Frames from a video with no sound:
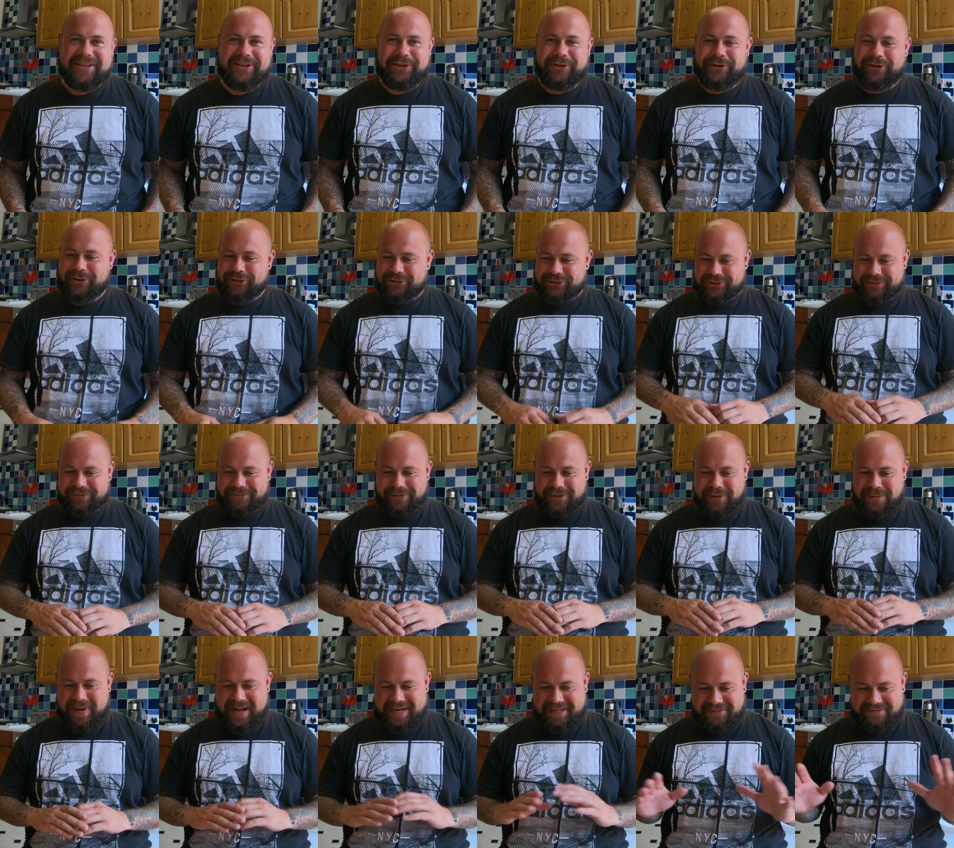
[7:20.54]
You can just
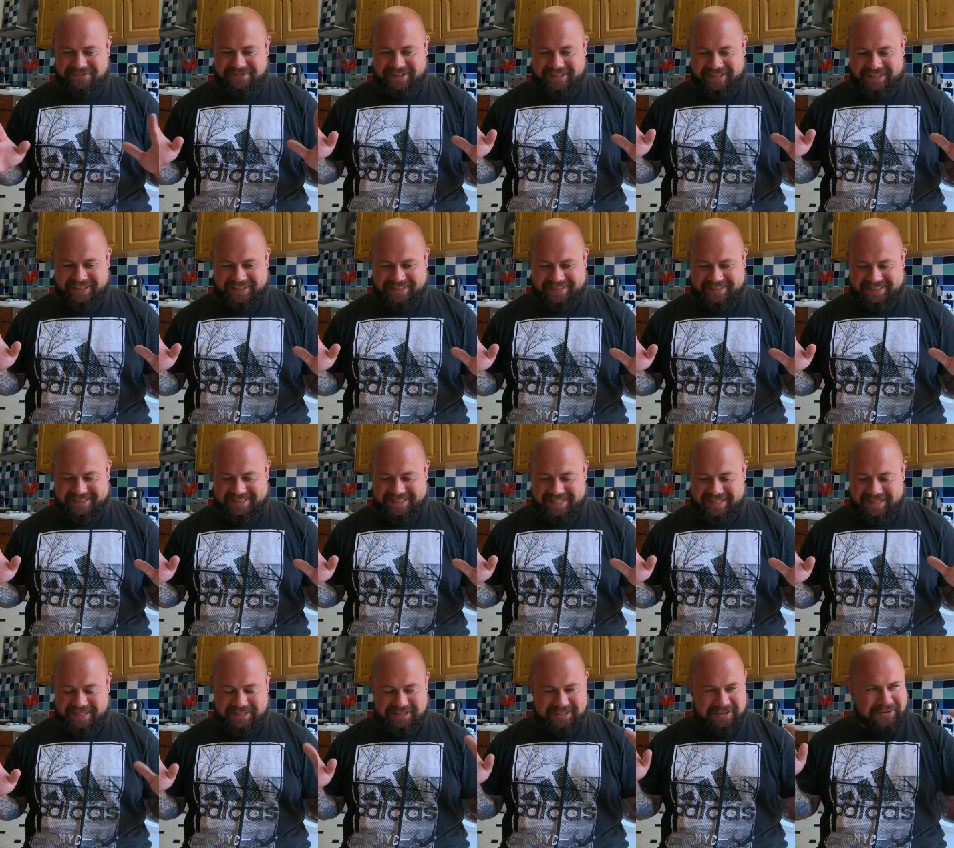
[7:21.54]
film anything,
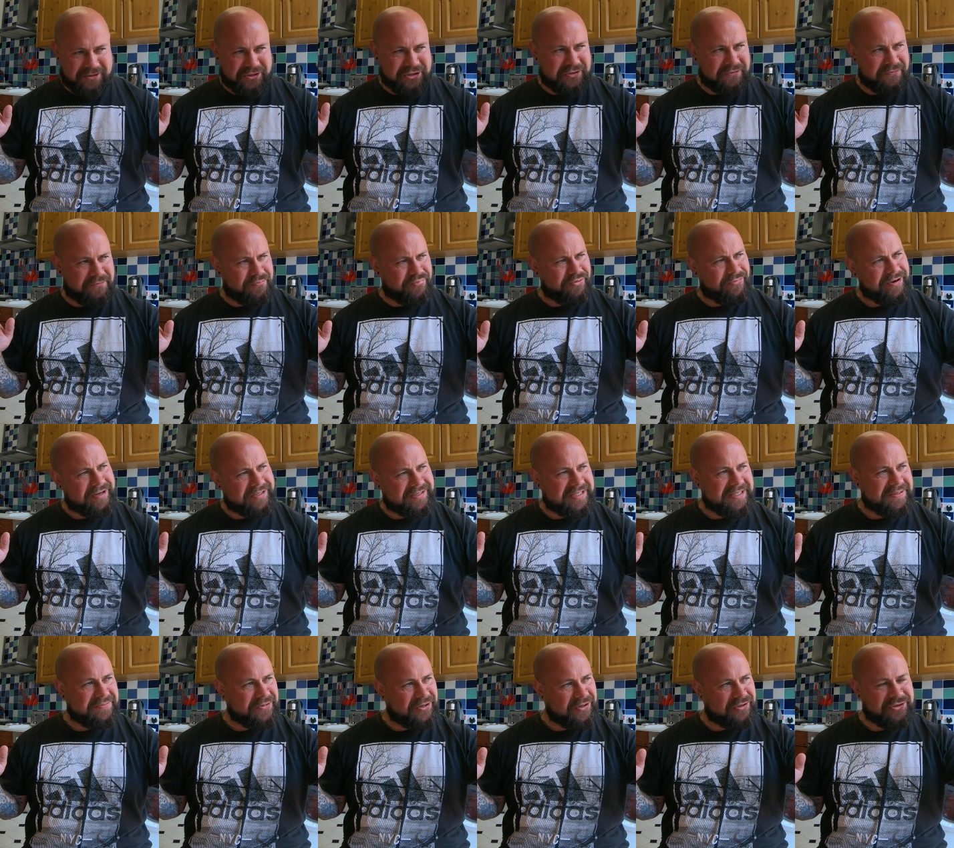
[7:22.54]
and as long as you
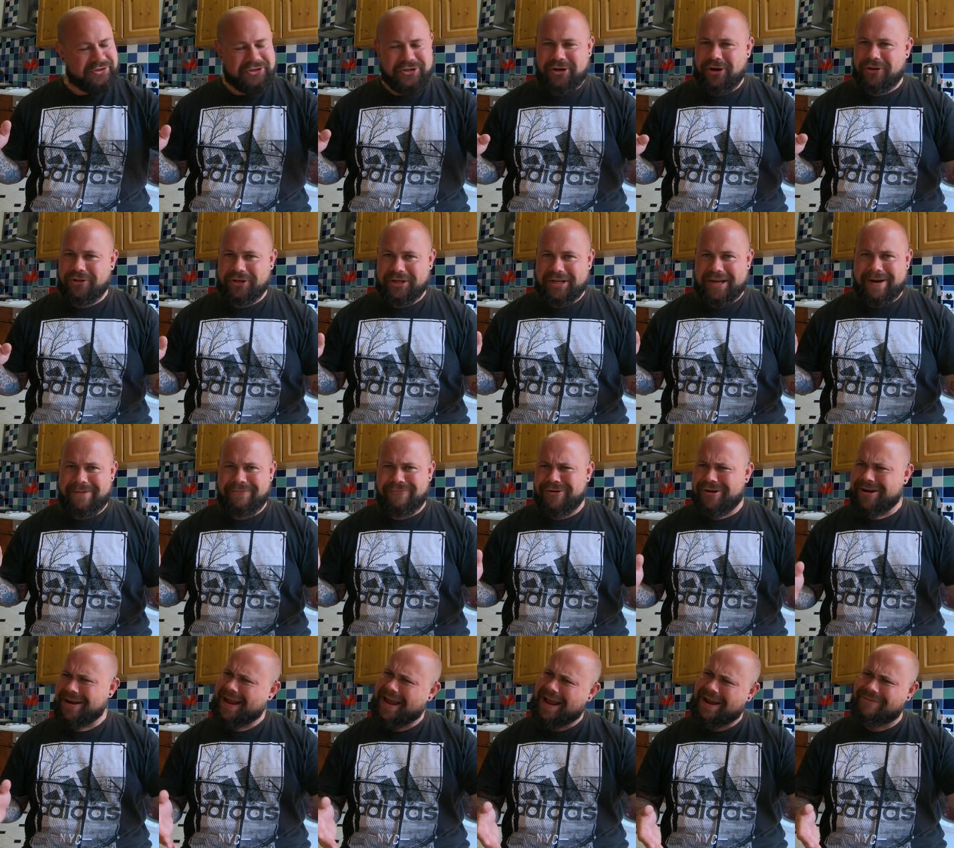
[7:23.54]
pretty much got the
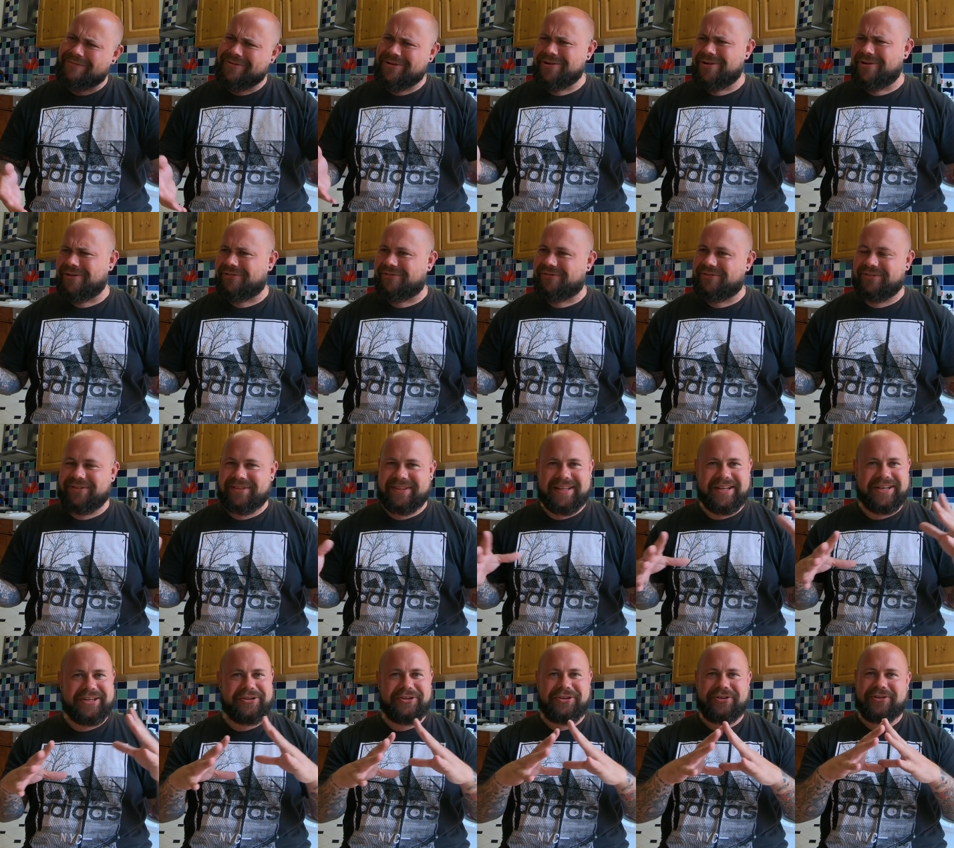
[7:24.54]
camera near enough,
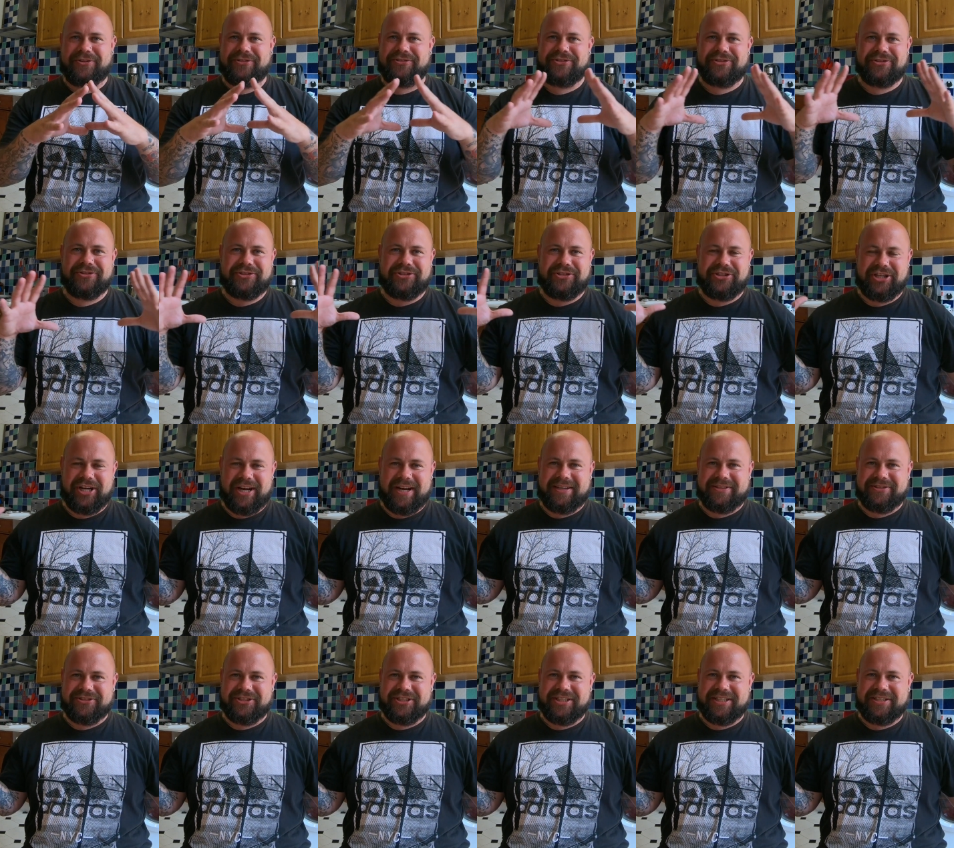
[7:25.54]
then you can just
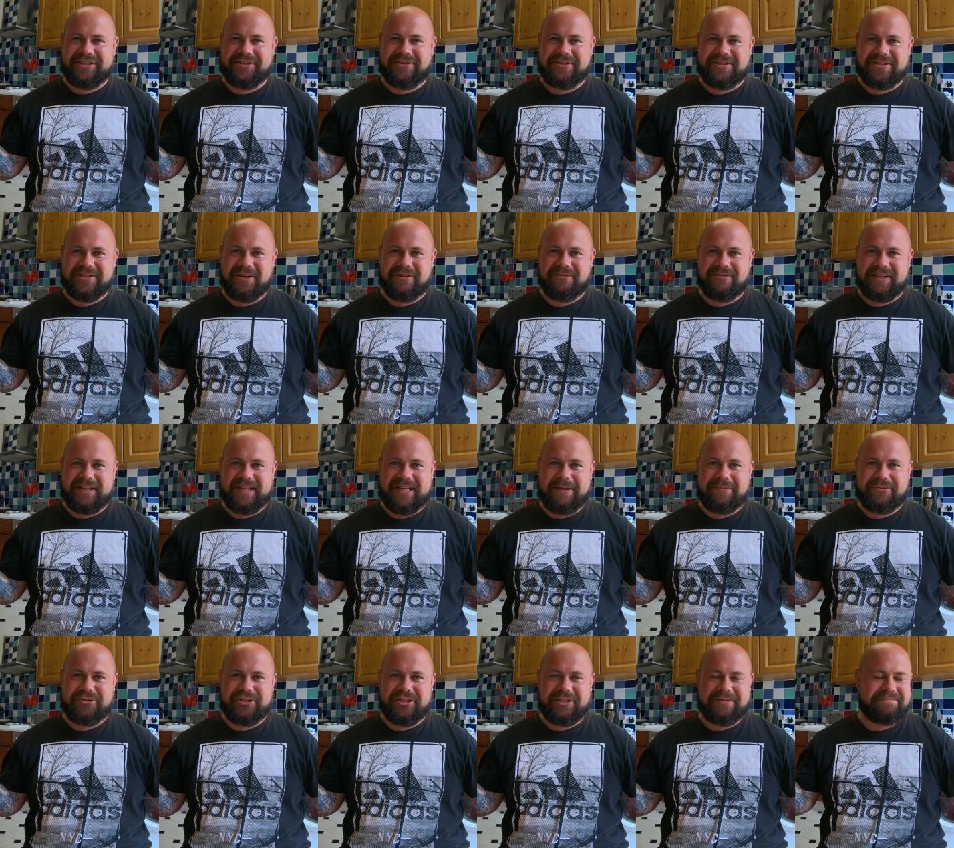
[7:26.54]
change it using
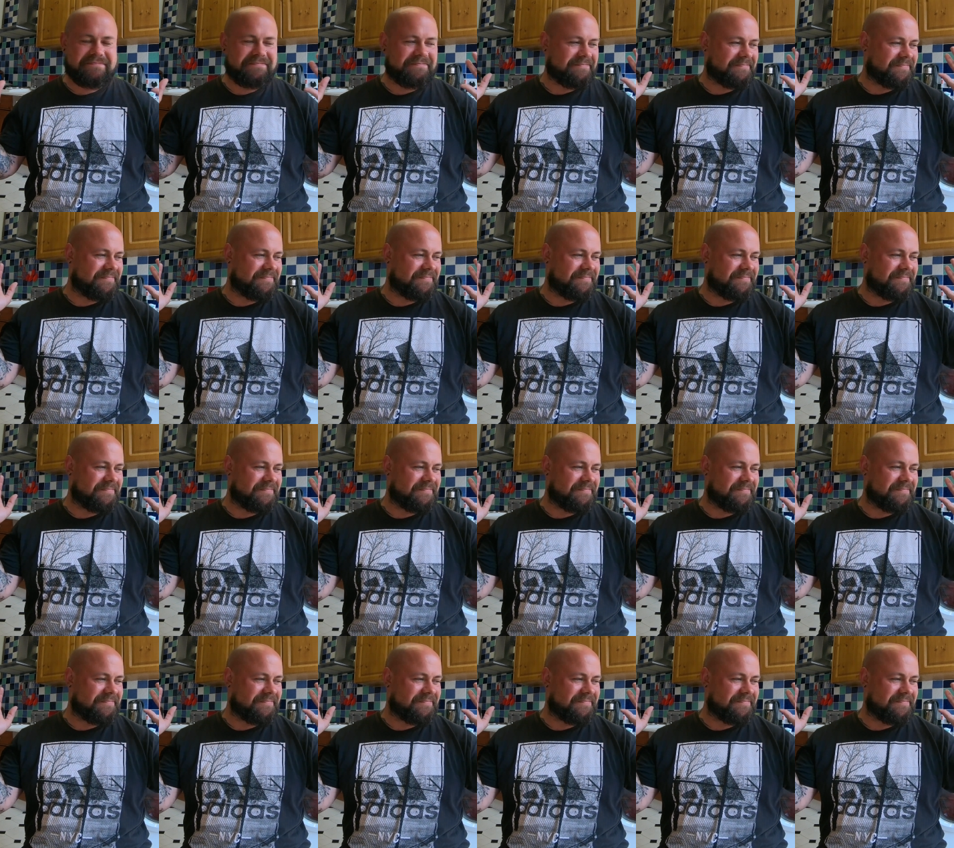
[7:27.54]
overcapture.